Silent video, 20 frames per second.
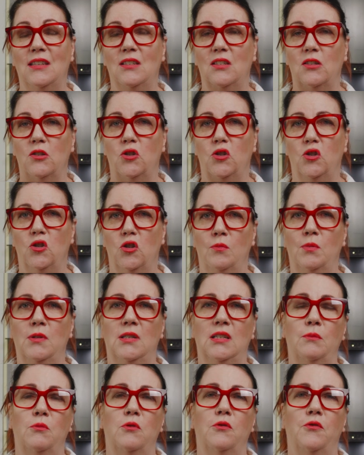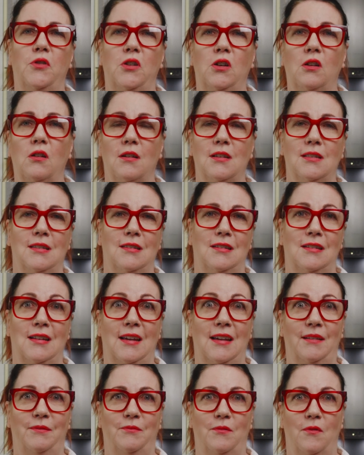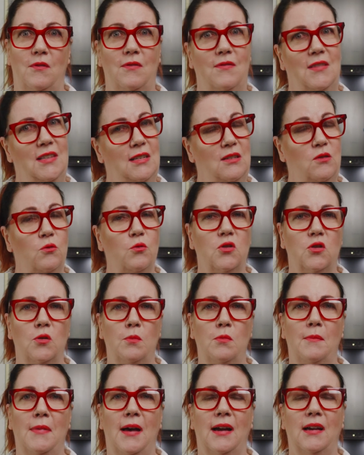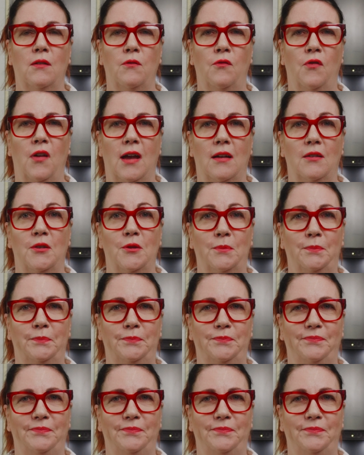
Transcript: this super simple for you guys today. This is all supermarket found.